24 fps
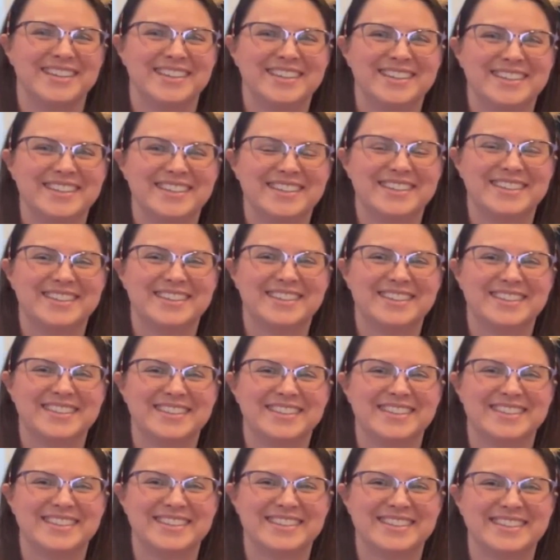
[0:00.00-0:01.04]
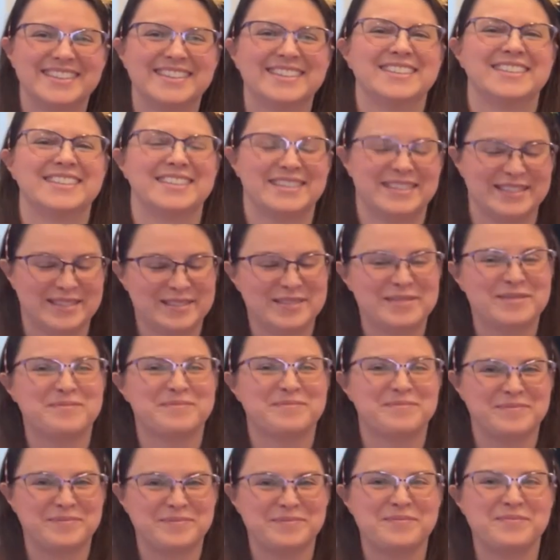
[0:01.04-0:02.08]

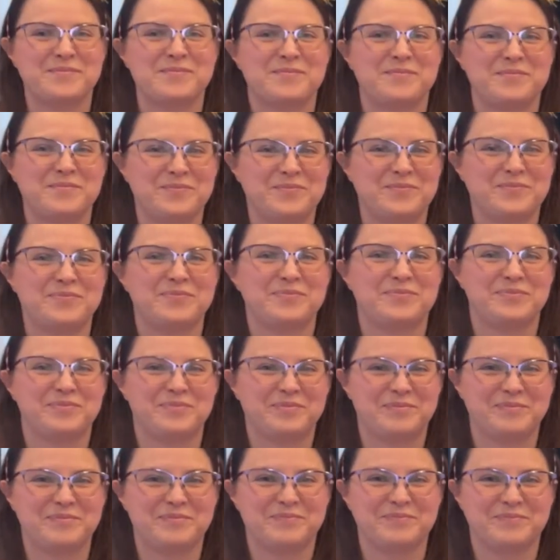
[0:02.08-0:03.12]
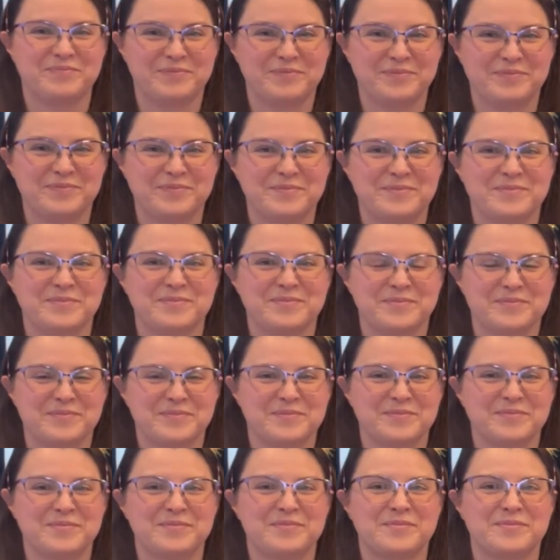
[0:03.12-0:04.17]

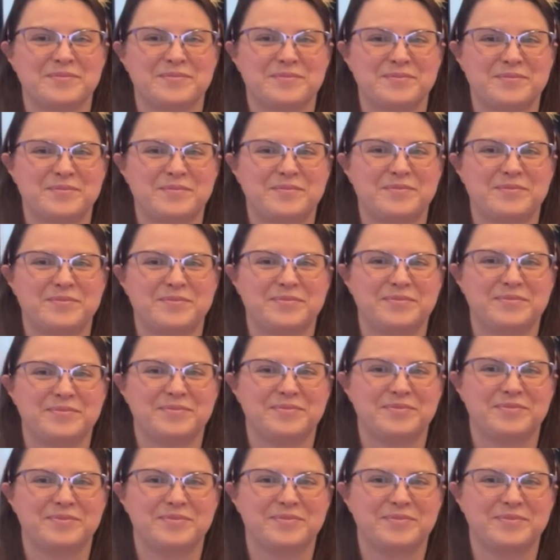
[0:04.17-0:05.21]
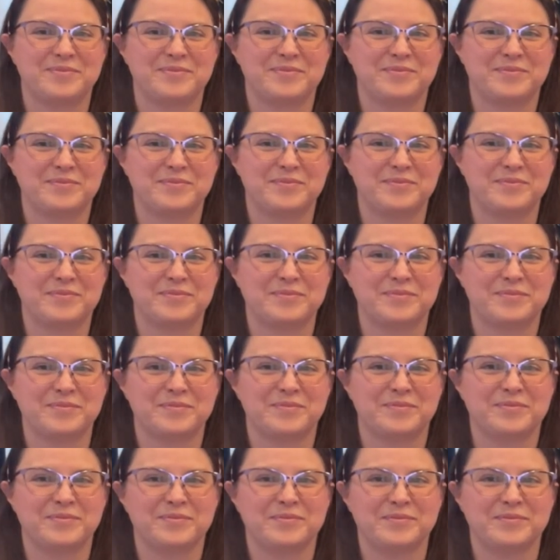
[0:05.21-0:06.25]

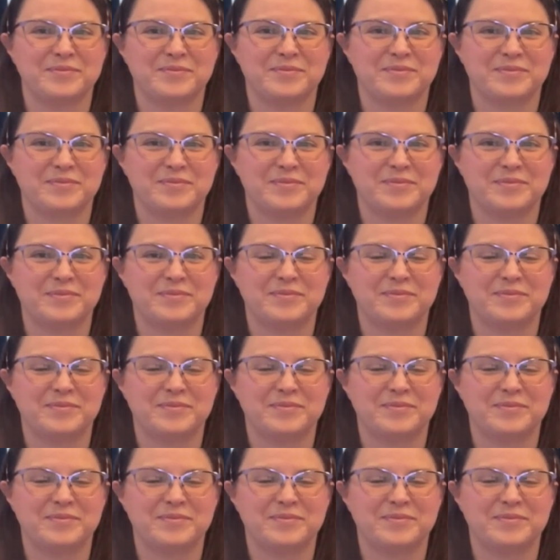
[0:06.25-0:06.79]
This person isn't speaking.